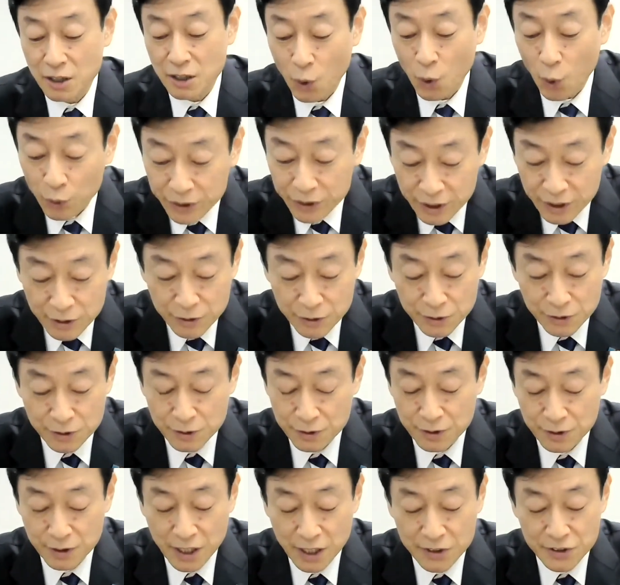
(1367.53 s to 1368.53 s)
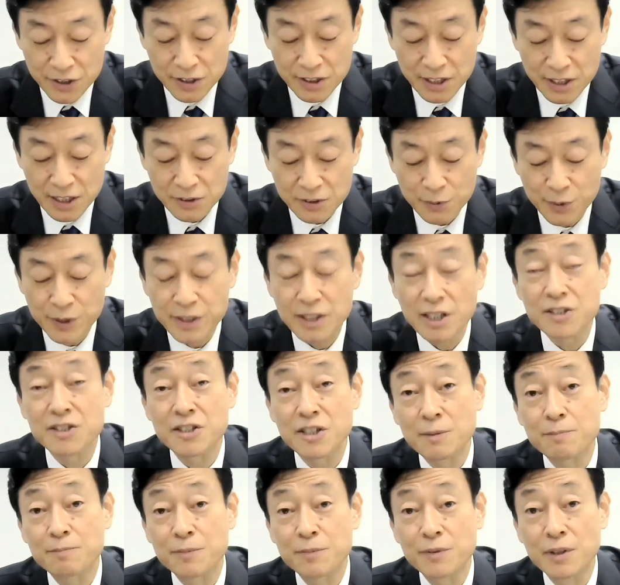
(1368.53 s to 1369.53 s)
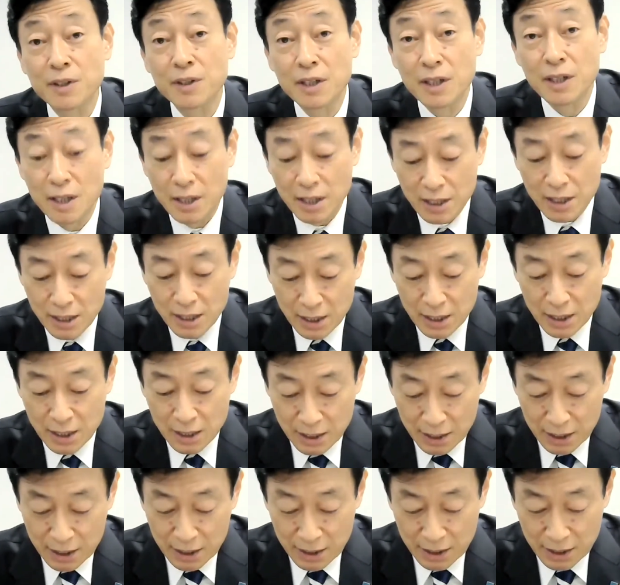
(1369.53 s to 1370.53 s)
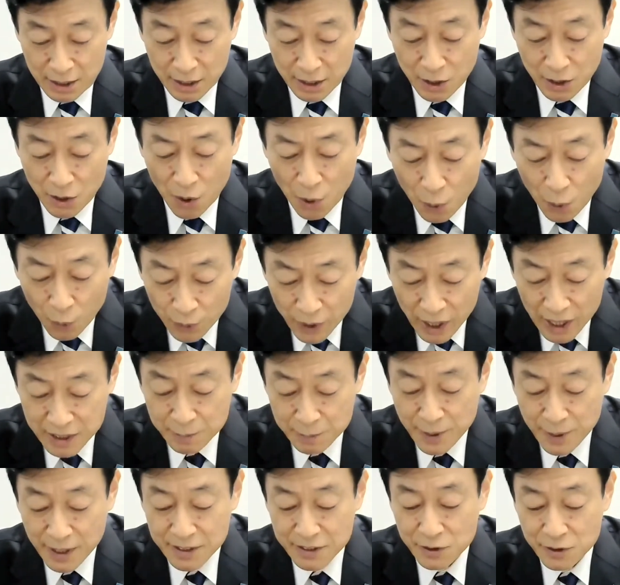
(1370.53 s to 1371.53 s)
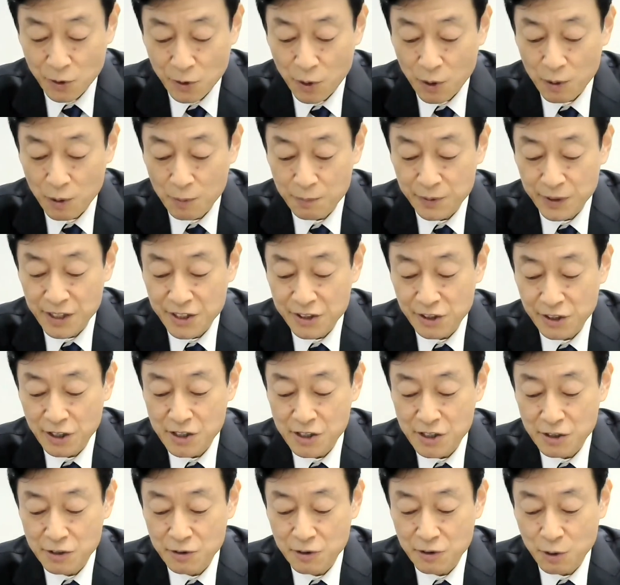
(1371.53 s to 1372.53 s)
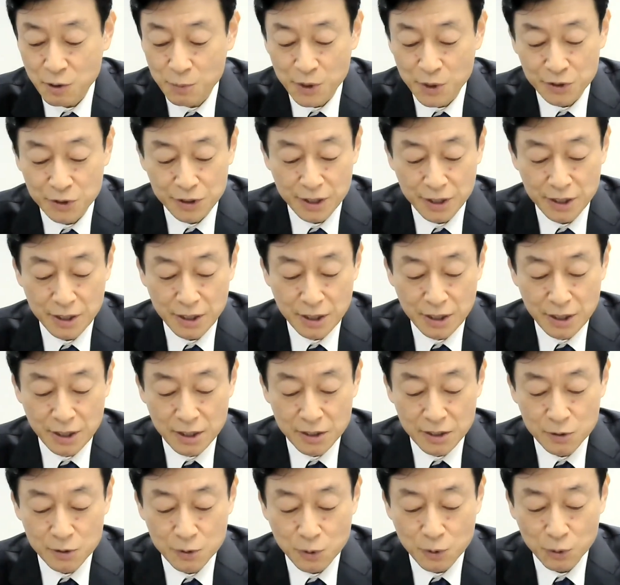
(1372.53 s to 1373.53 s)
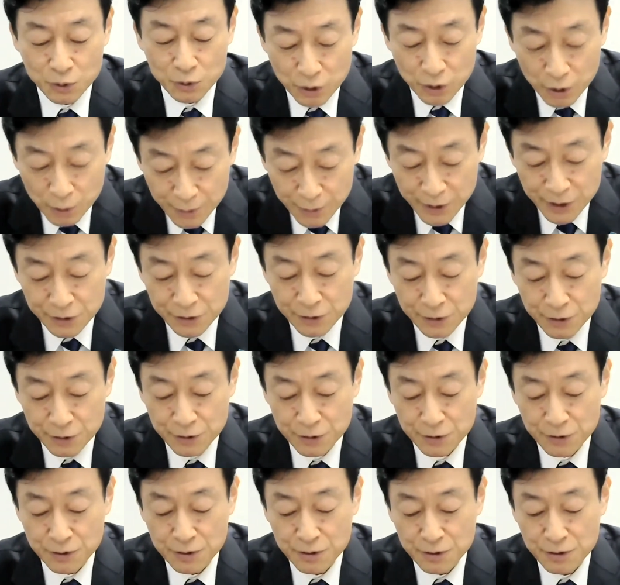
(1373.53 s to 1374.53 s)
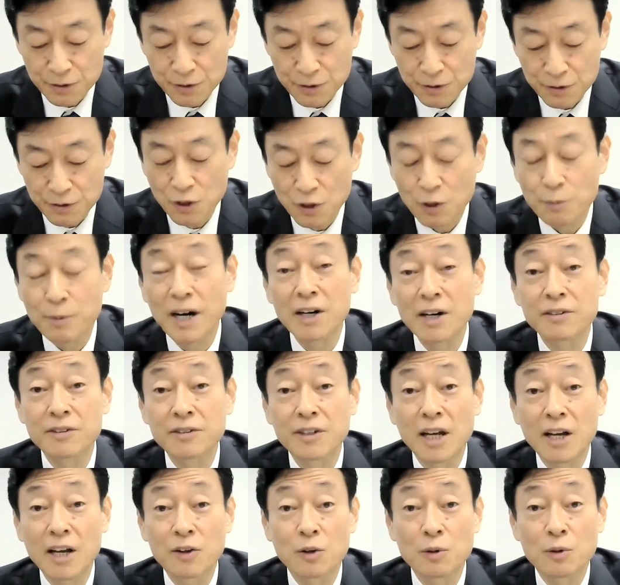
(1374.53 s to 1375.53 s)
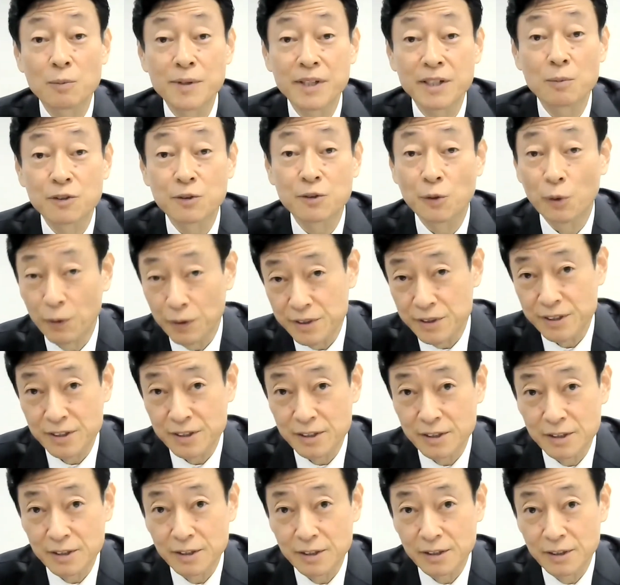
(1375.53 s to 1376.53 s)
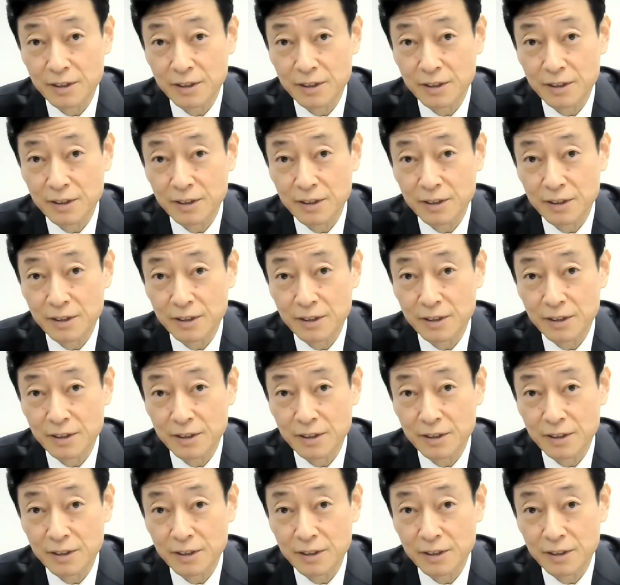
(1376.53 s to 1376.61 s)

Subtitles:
continue to exercise leadership in all aspects of international community to contribute to global economic growth.